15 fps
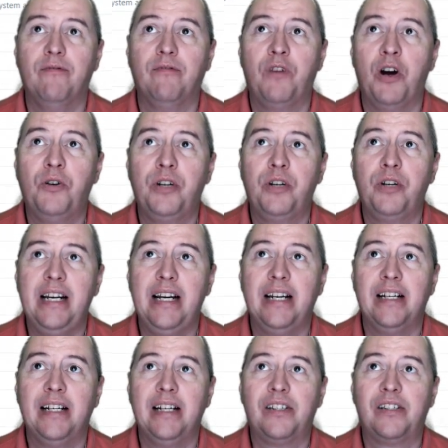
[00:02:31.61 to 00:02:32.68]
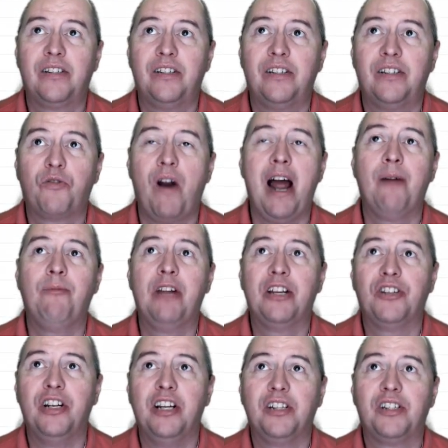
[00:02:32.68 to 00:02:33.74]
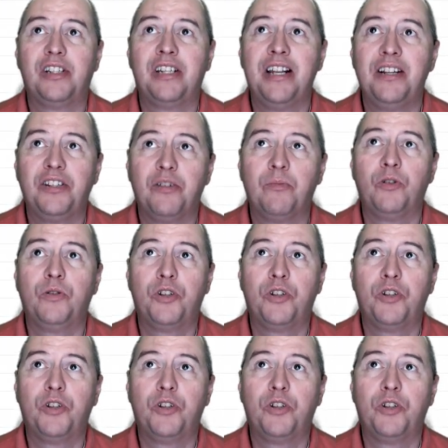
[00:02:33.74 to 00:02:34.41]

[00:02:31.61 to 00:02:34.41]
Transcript: Fody is described as an extensible